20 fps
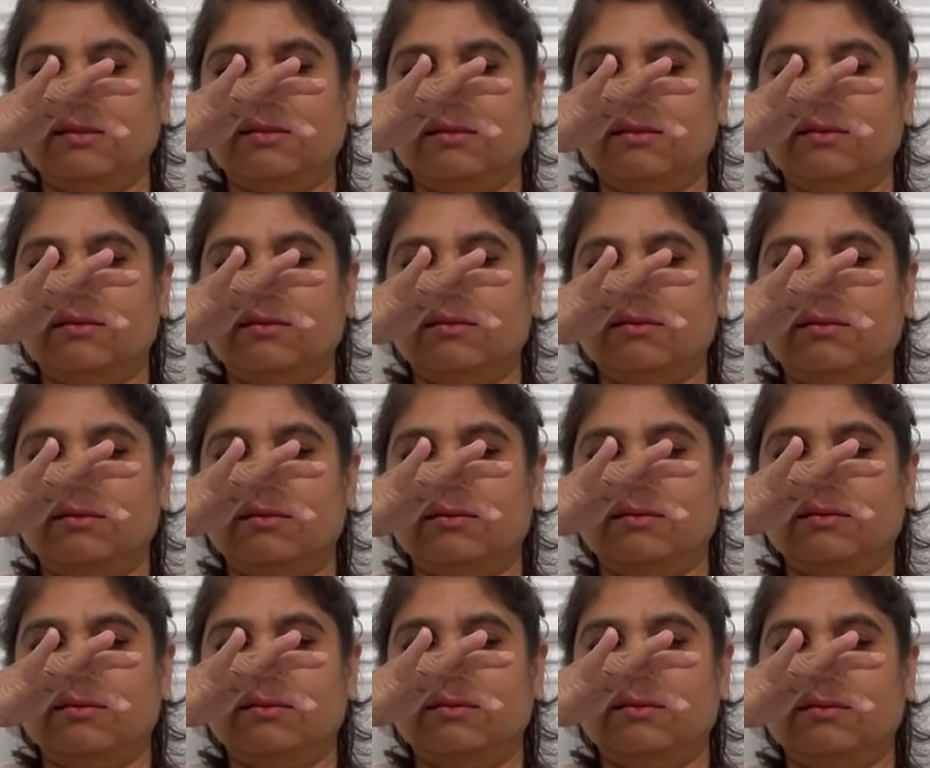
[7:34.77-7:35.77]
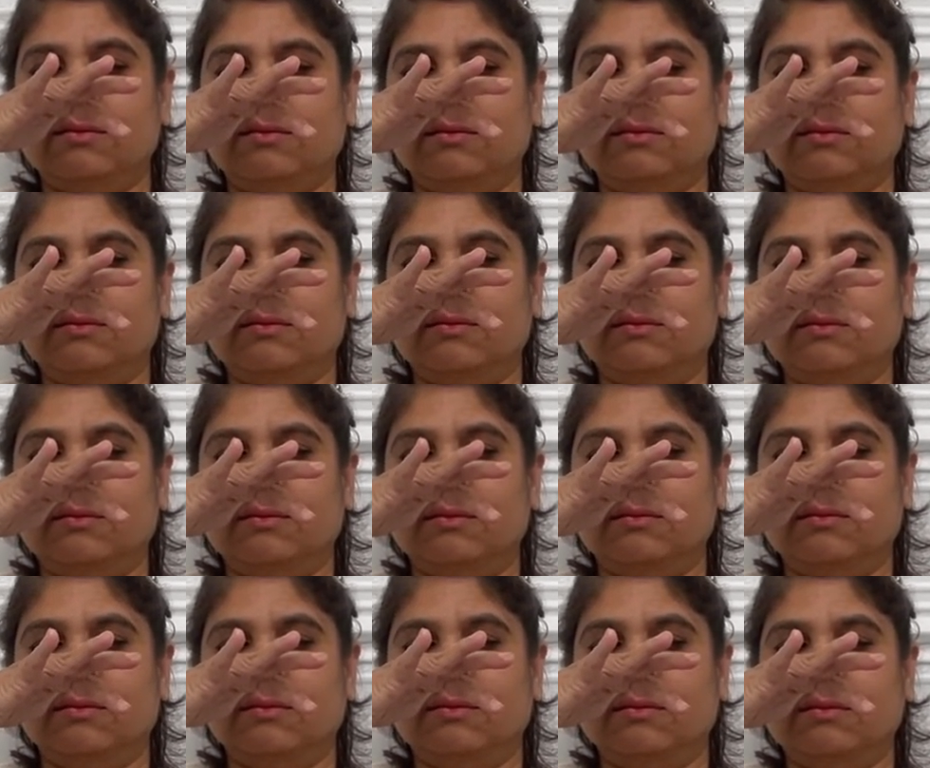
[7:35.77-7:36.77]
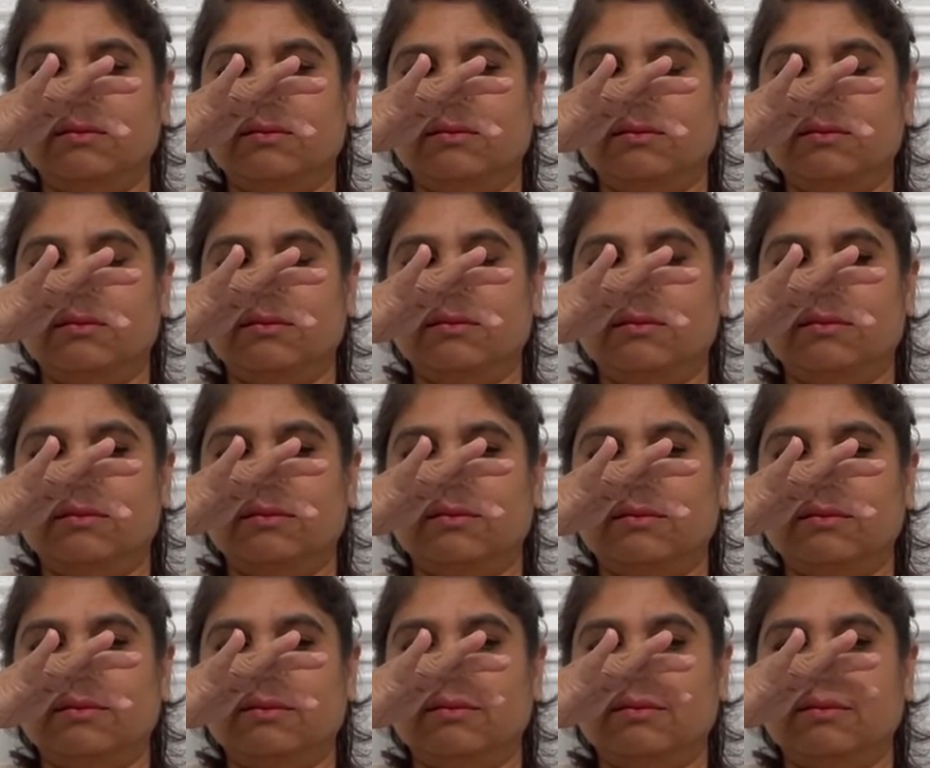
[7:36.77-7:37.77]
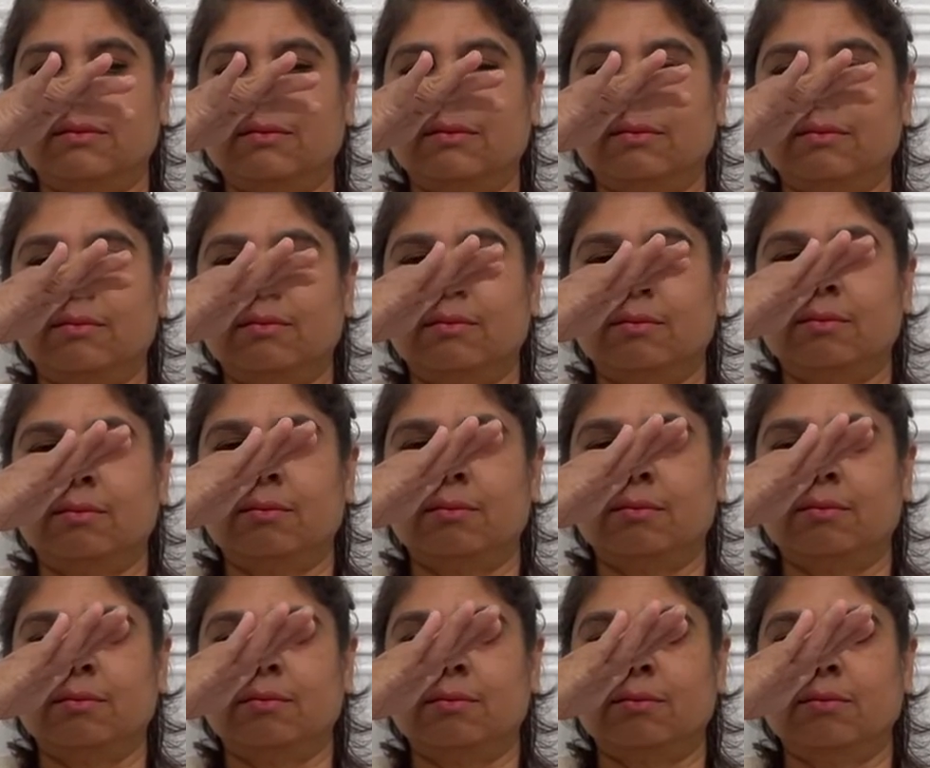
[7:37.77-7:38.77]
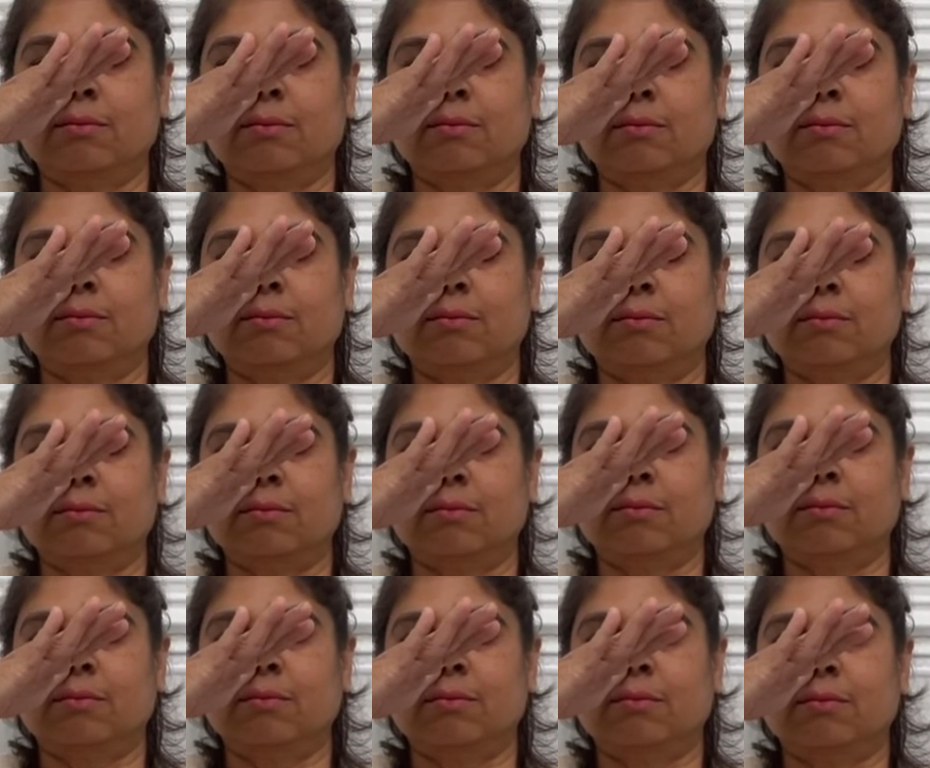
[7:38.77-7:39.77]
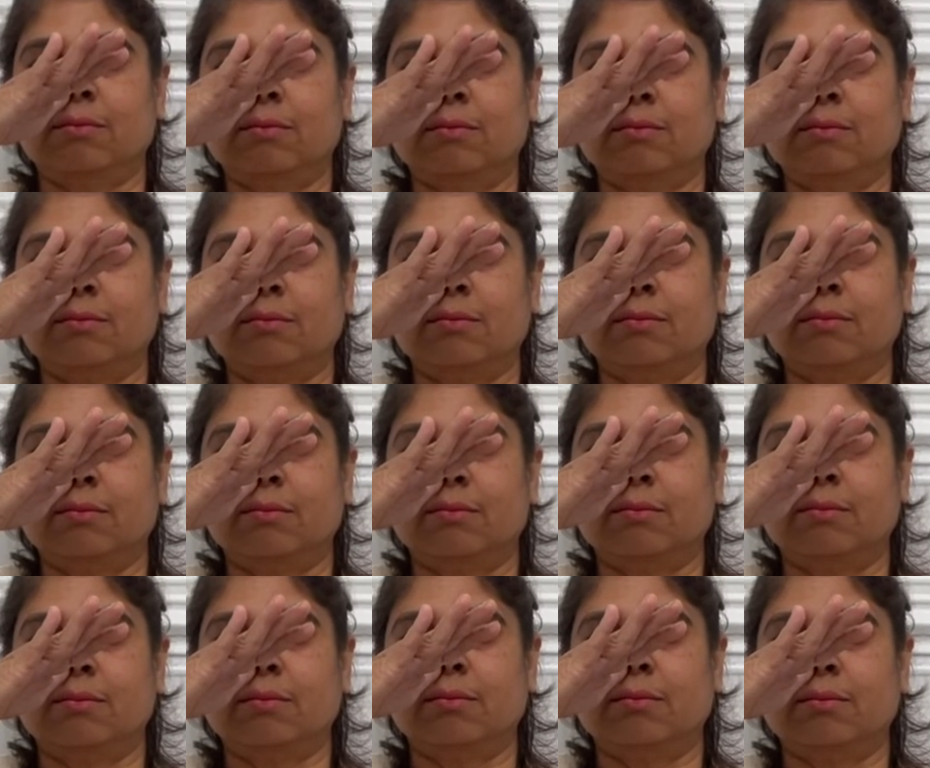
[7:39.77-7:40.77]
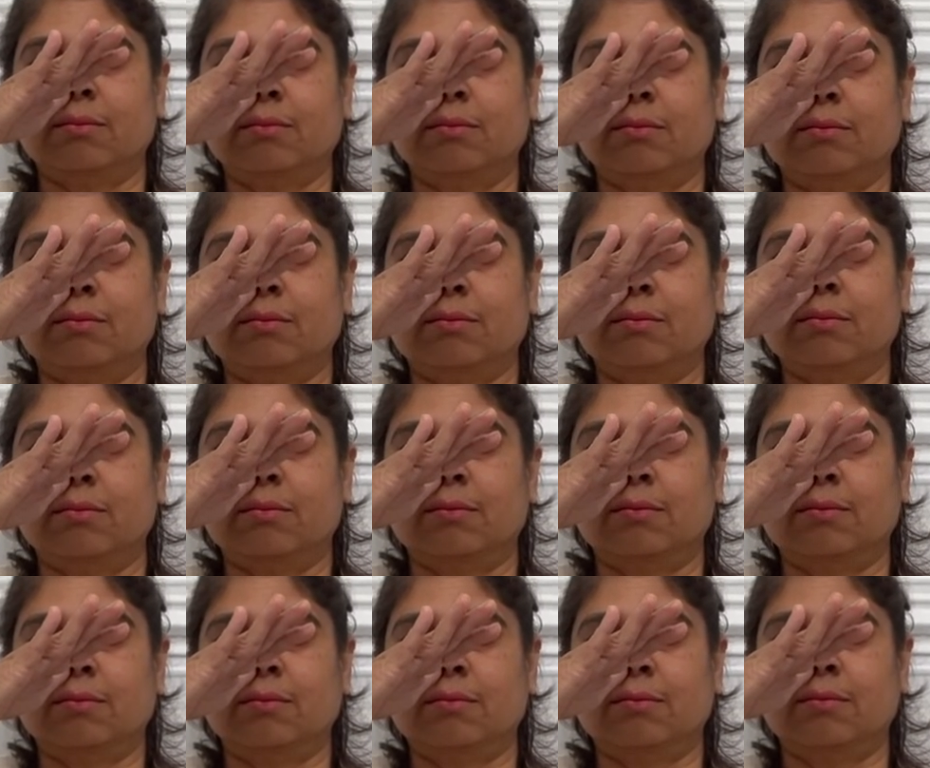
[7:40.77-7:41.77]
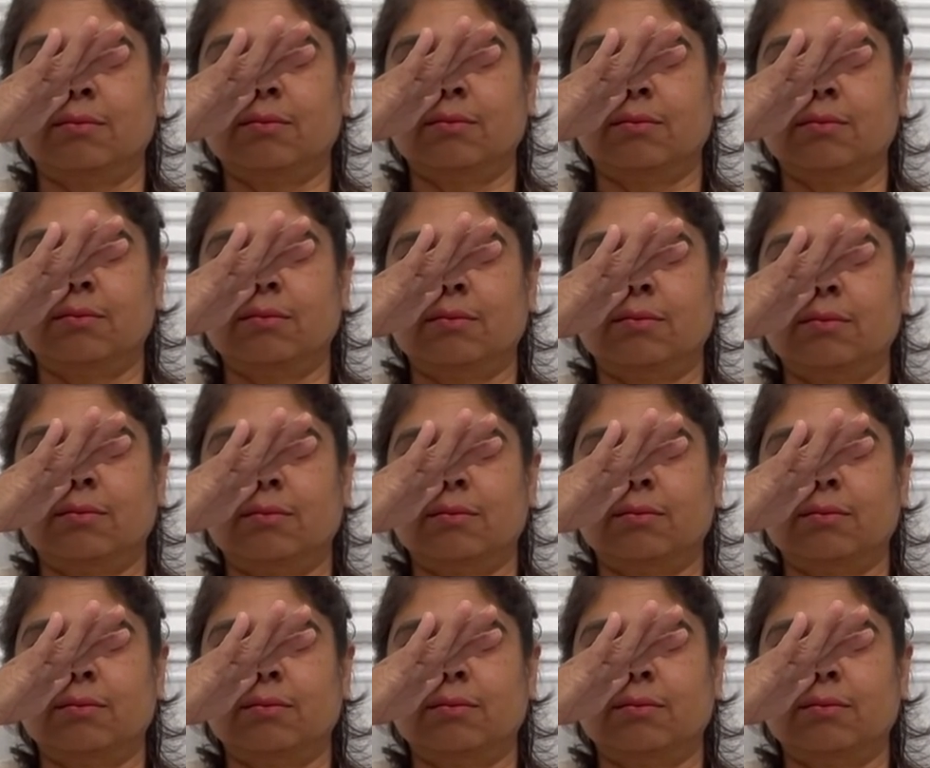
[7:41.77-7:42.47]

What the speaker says: No one is speaking in this clip.